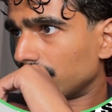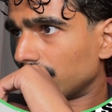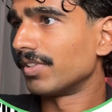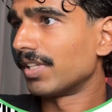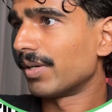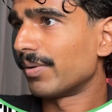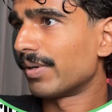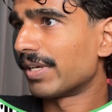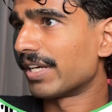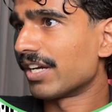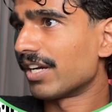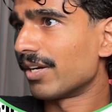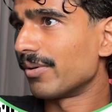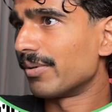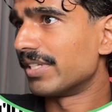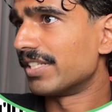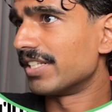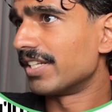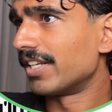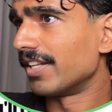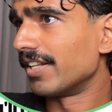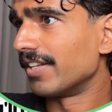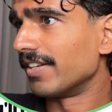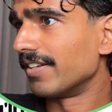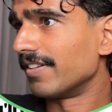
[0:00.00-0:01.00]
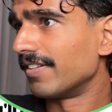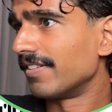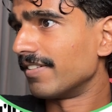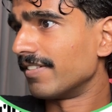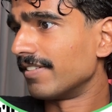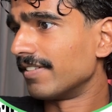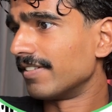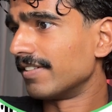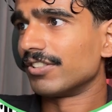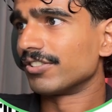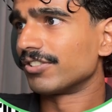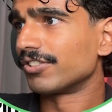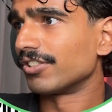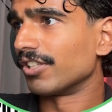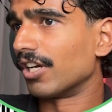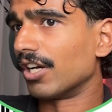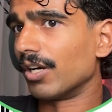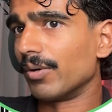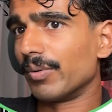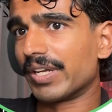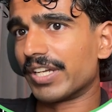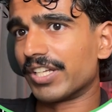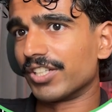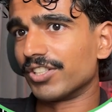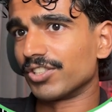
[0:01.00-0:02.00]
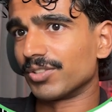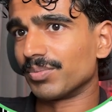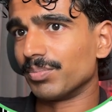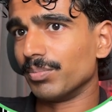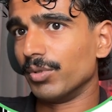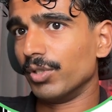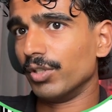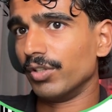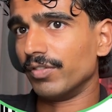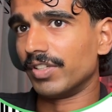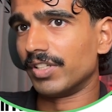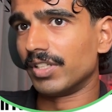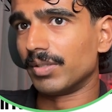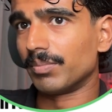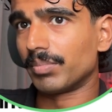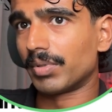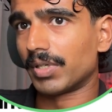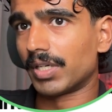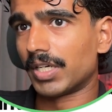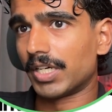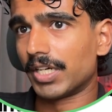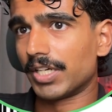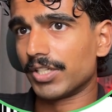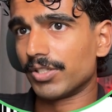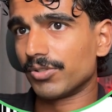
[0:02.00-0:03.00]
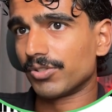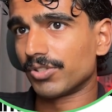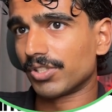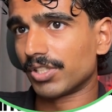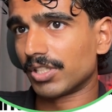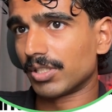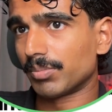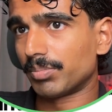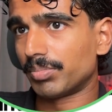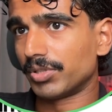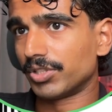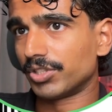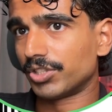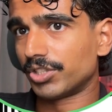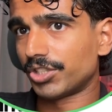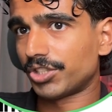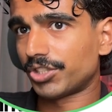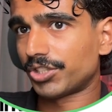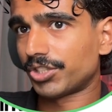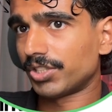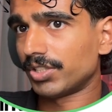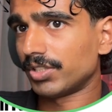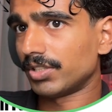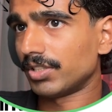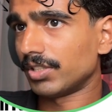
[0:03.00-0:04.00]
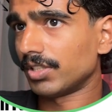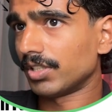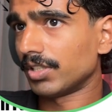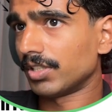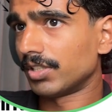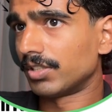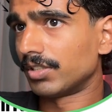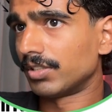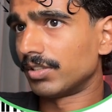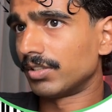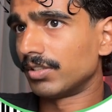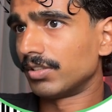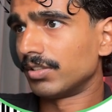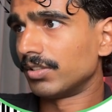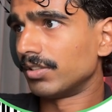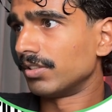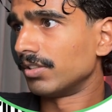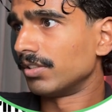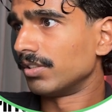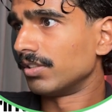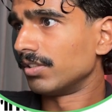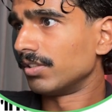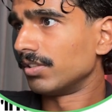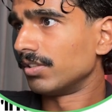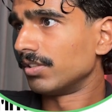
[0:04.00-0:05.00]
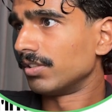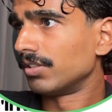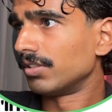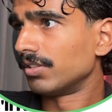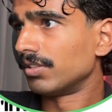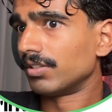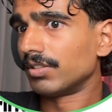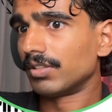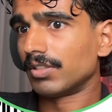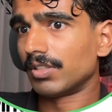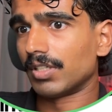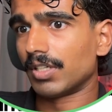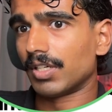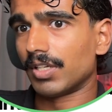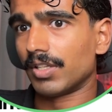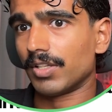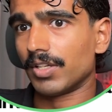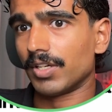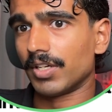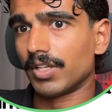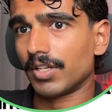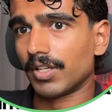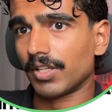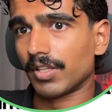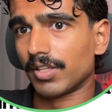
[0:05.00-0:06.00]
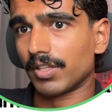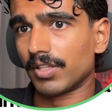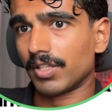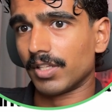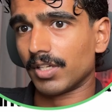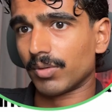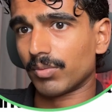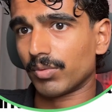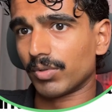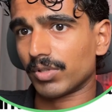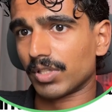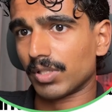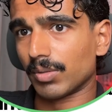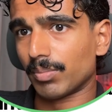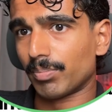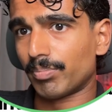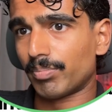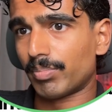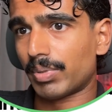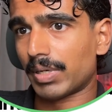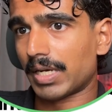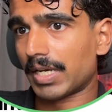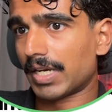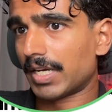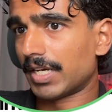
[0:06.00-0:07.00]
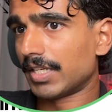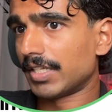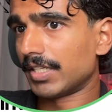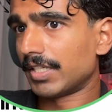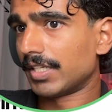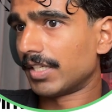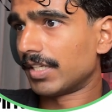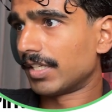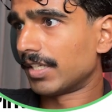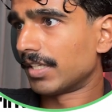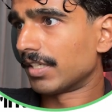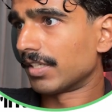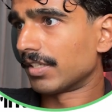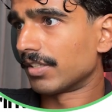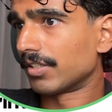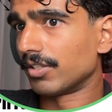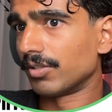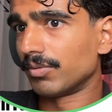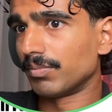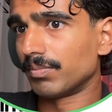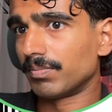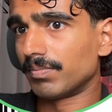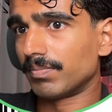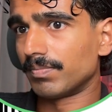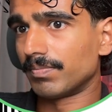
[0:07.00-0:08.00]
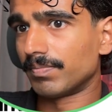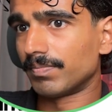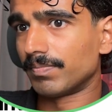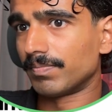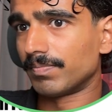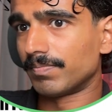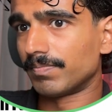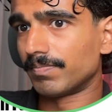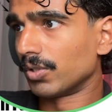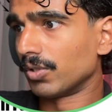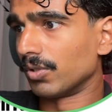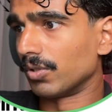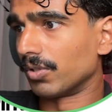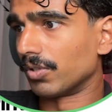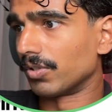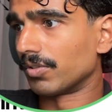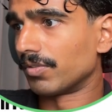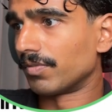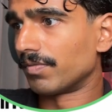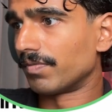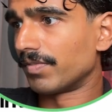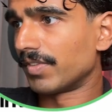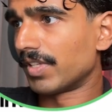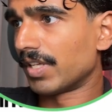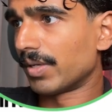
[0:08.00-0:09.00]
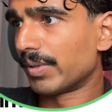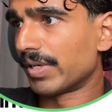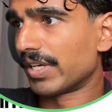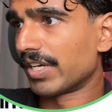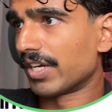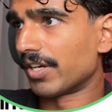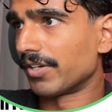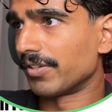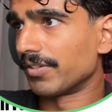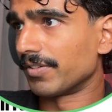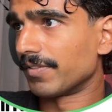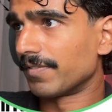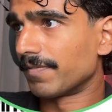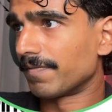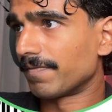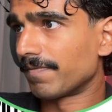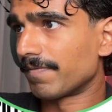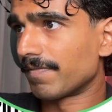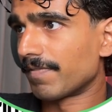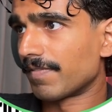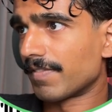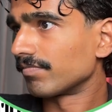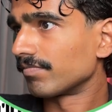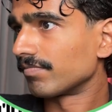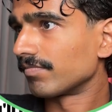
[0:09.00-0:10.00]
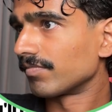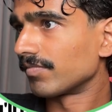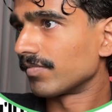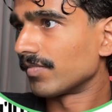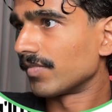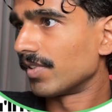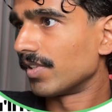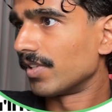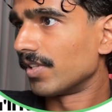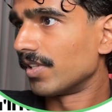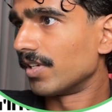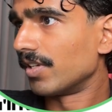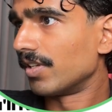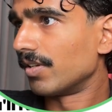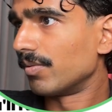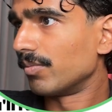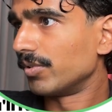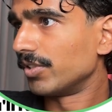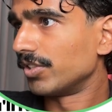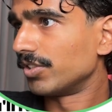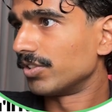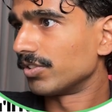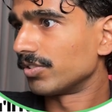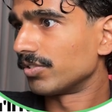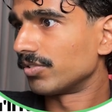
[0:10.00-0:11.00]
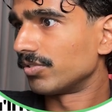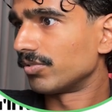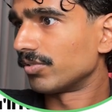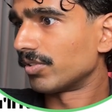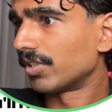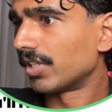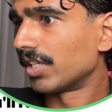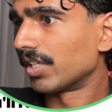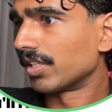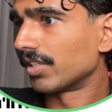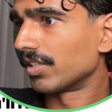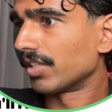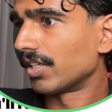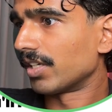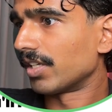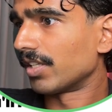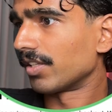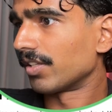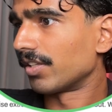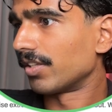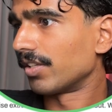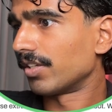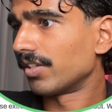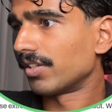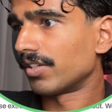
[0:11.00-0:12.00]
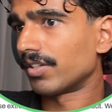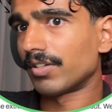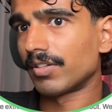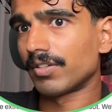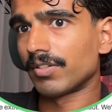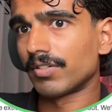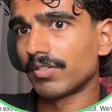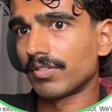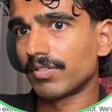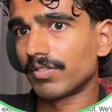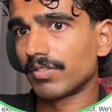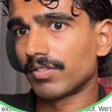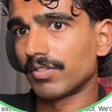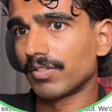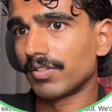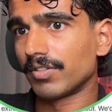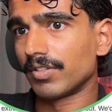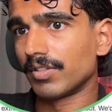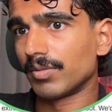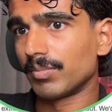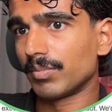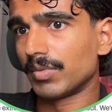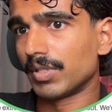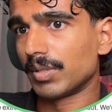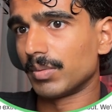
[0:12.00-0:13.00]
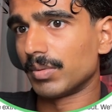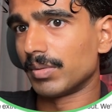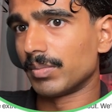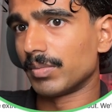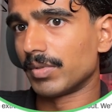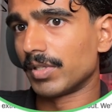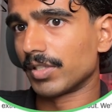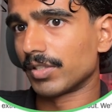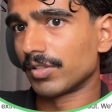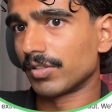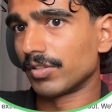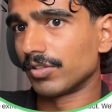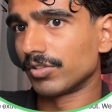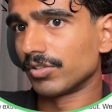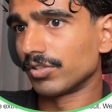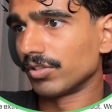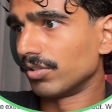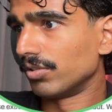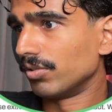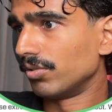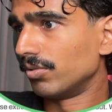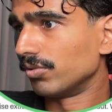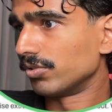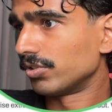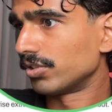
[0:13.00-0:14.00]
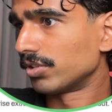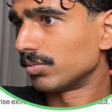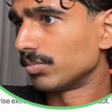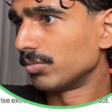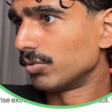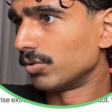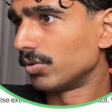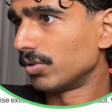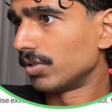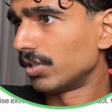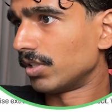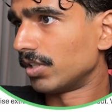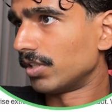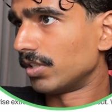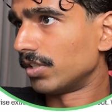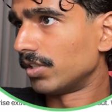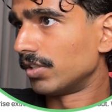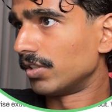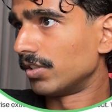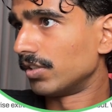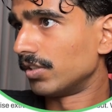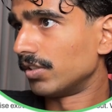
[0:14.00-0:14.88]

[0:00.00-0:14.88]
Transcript: There we go, we did it. So we can just move it by using the position. And then I think with the padding, nope. Oh, there we go. And then we just drag that there. And then maybe make this a little smaller.